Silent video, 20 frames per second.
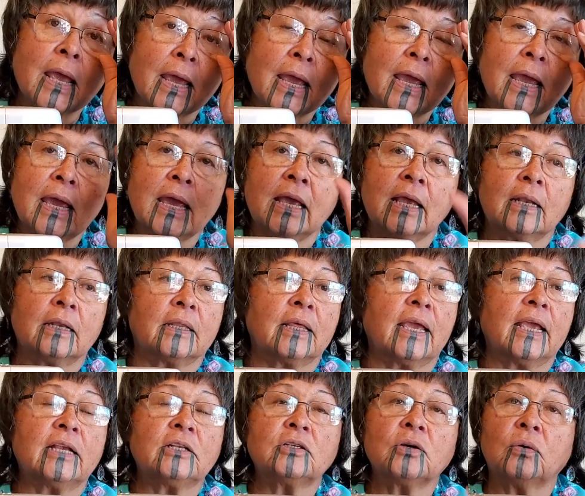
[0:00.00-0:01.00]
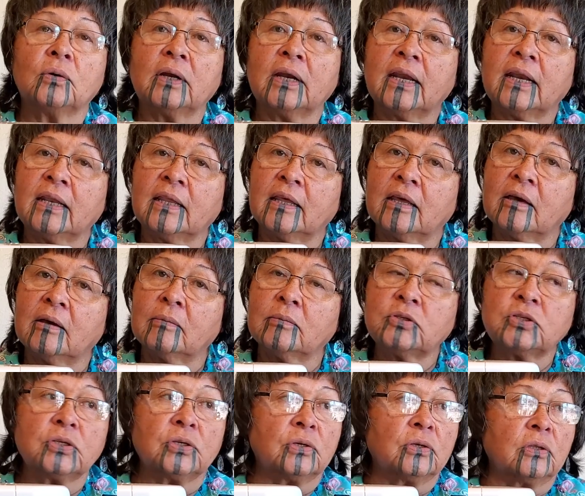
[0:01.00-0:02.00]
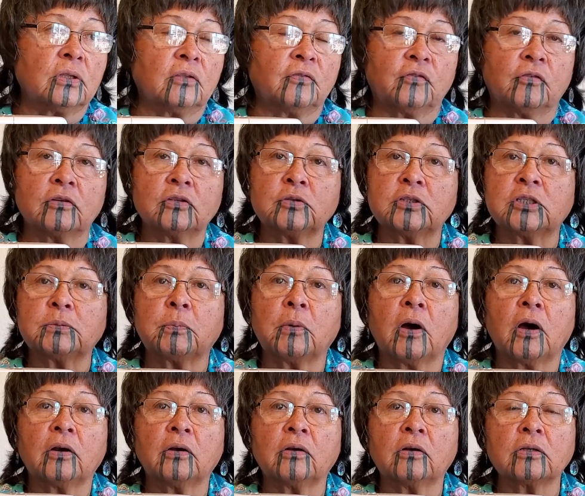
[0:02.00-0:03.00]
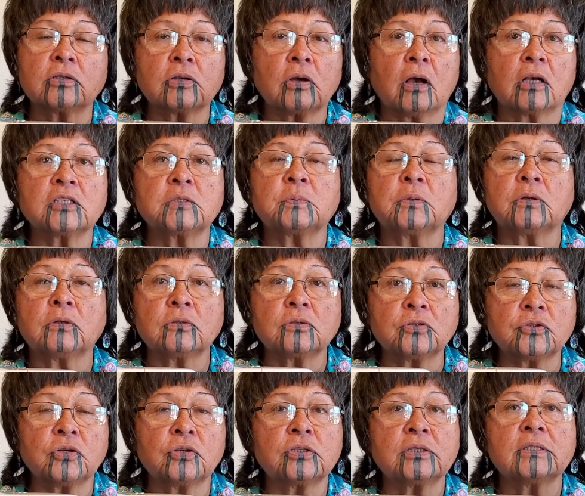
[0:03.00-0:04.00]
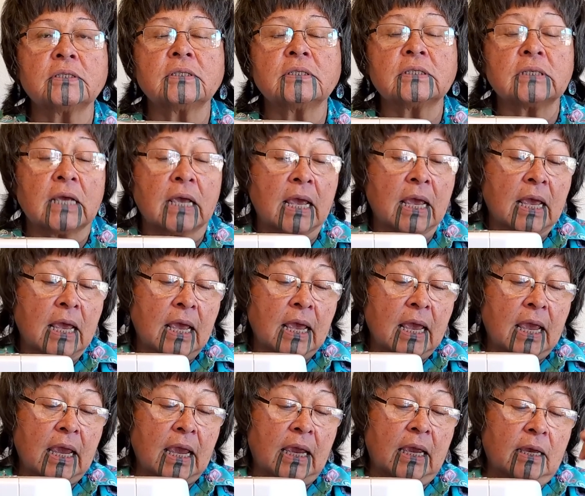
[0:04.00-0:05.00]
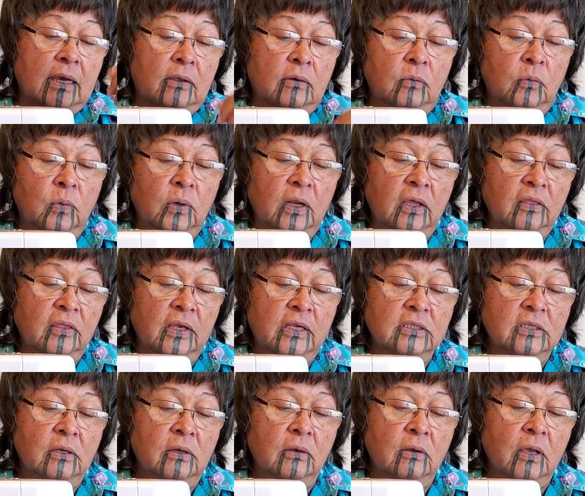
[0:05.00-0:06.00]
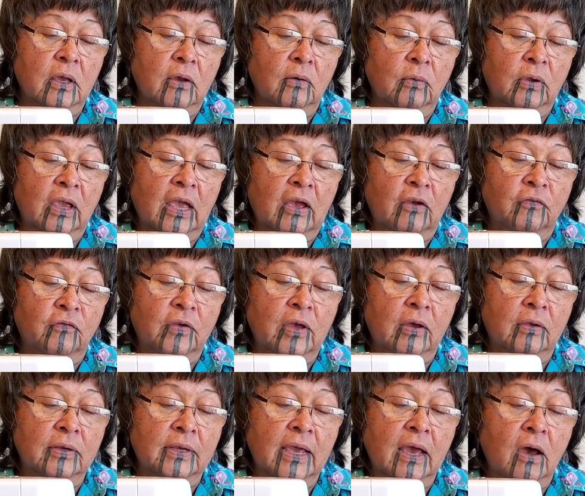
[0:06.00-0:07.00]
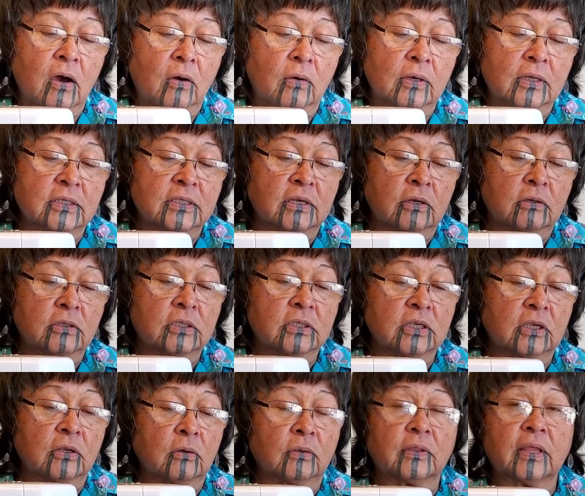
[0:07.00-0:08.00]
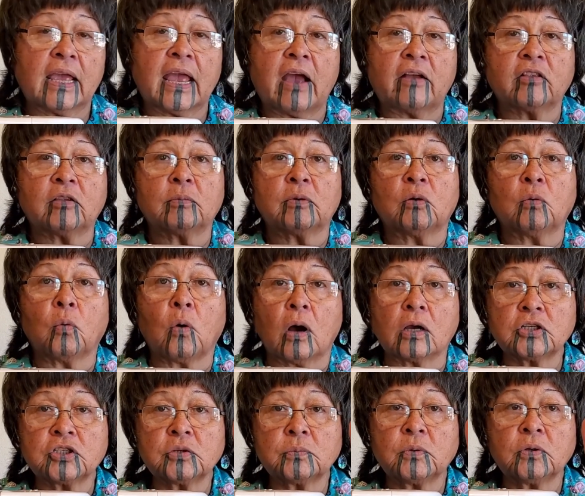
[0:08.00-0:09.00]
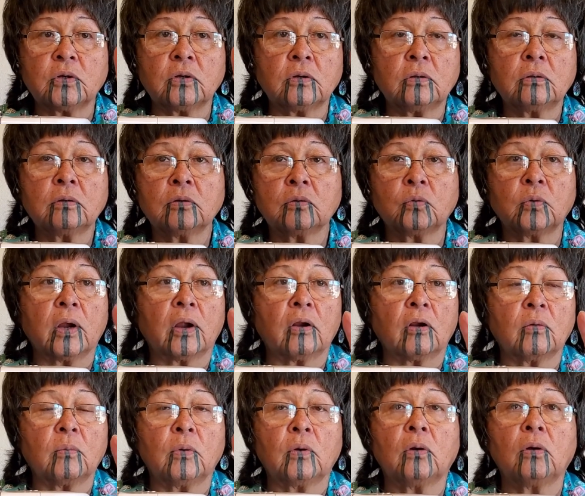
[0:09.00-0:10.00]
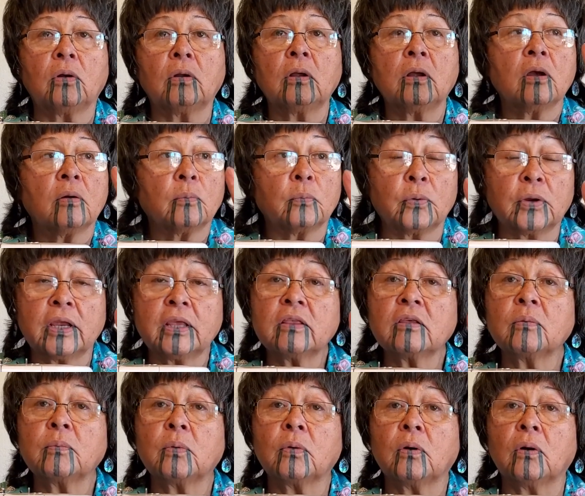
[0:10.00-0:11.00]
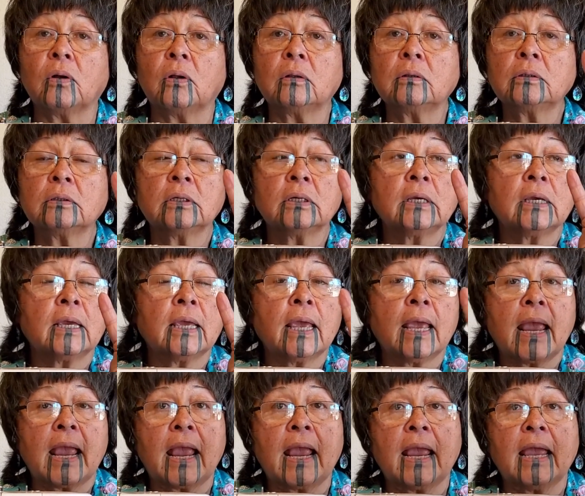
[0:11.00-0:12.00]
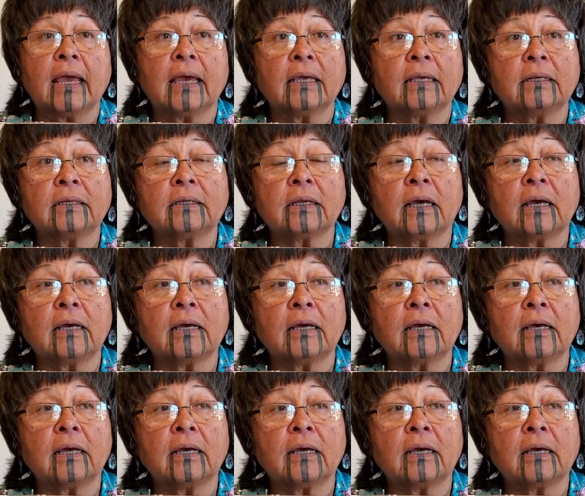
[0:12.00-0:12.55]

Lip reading: And they donated them to the first responders, hospitals, nurses. And one of the things that we have found out is they have to be washable, wearable, breathable, and